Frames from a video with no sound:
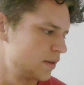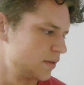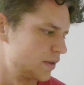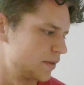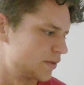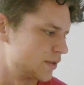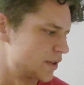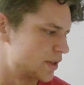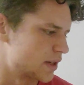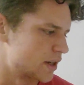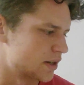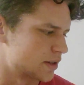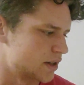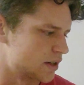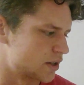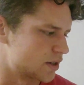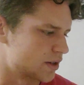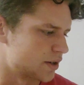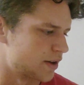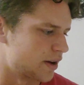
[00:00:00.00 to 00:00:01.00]
56.
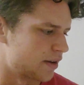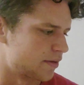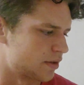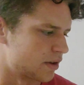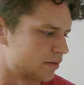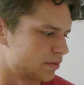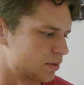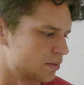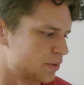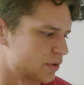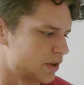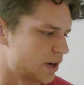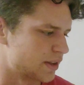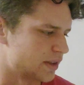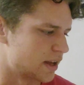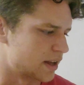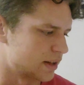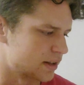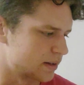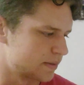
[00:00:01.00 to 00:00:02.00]
I just don't have enough room to write
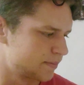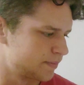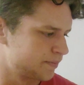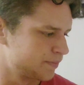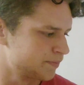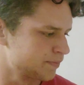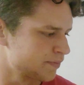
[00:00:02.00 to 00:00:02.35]
that in.